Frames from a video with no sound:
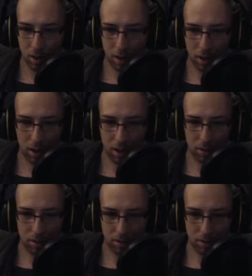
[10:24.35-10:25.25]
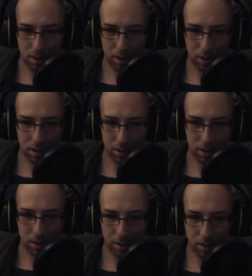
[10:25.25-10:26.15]
And
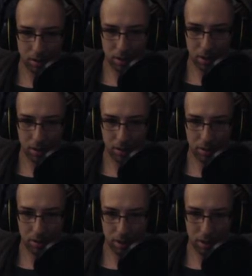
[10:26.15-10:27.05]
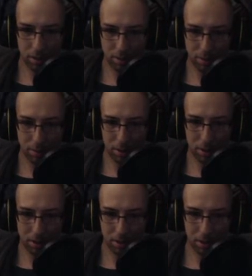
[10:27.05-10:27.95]
anything else. I don't need these red
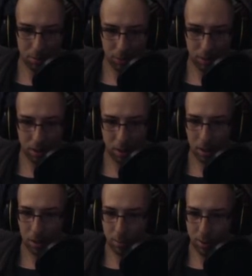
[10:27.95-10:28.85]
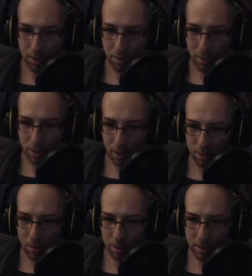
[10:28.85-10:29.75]
bandanas anymore. Plates I'm going to
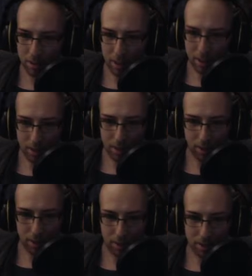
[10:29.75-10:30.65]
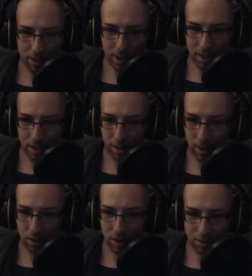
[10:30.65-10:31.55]
keep. Can they stack? They do not stack.
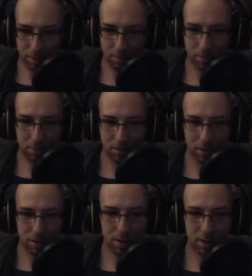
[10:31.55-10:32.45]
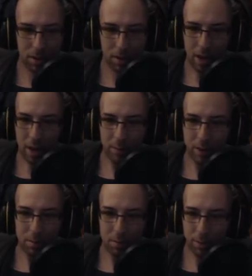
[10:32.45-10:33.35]
Awesome. I didn't
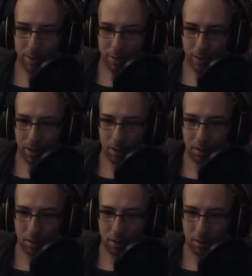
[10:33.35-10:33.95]
want them to anyway.